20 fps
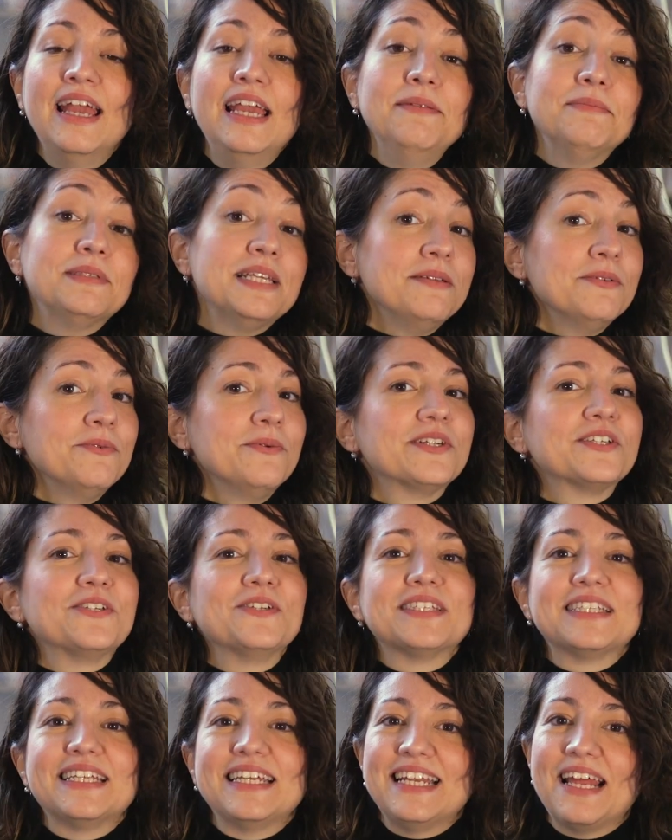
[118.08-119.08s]
In times where
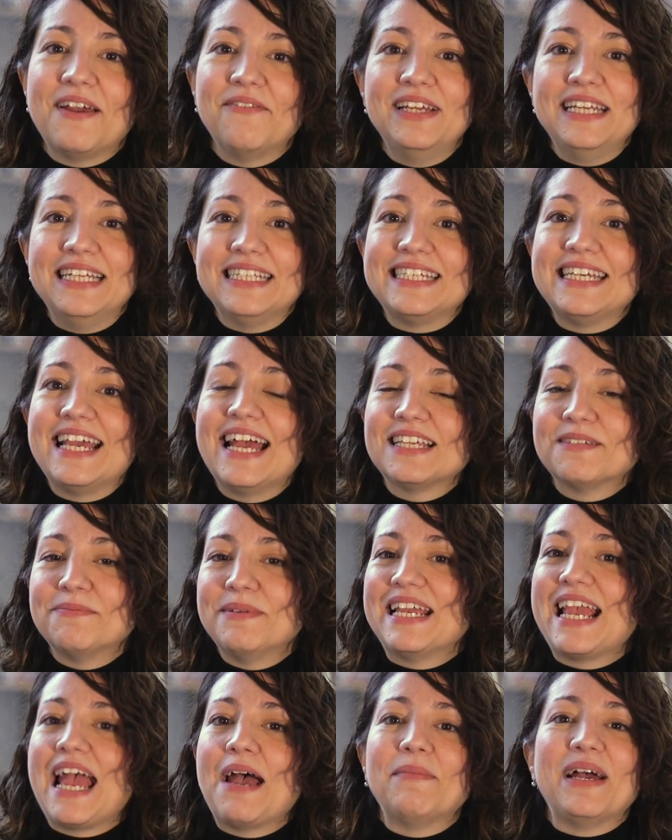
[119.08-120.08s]
sustainability has
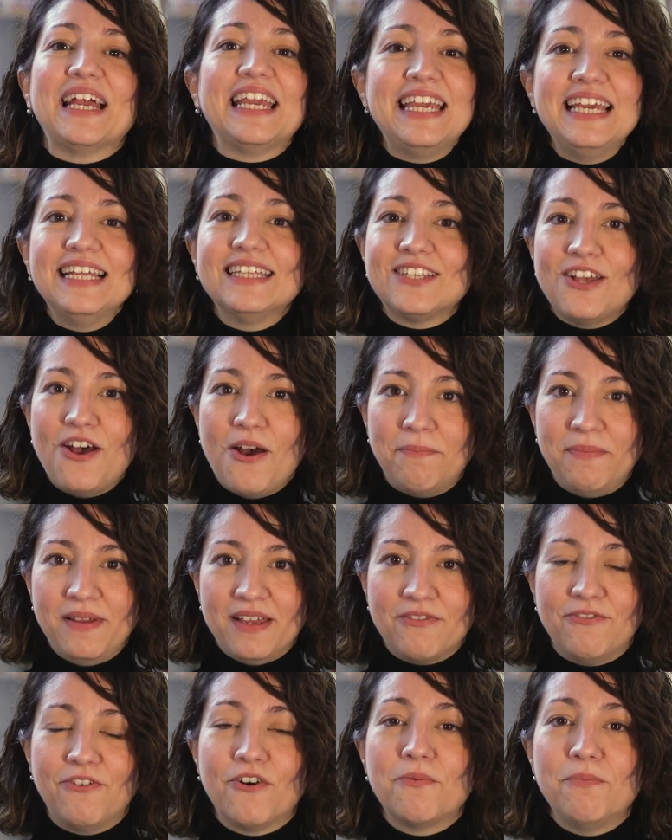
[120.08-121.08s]
become a key
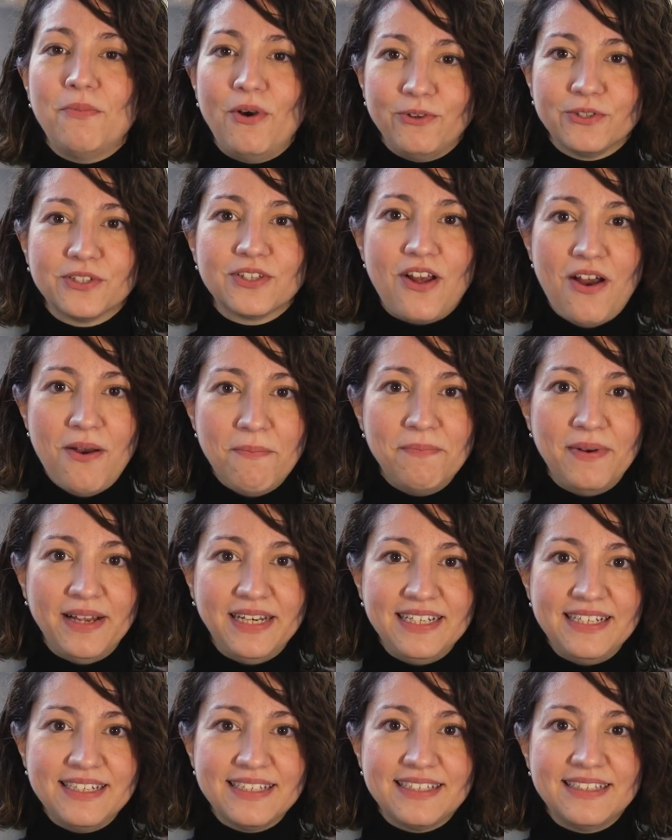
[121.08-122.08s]
topic for most
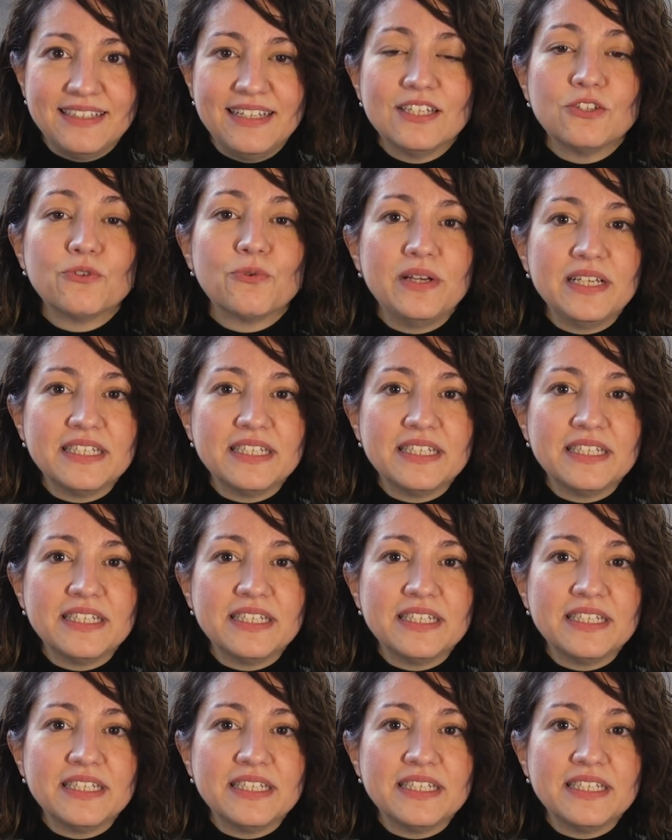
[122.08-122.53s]
companies, this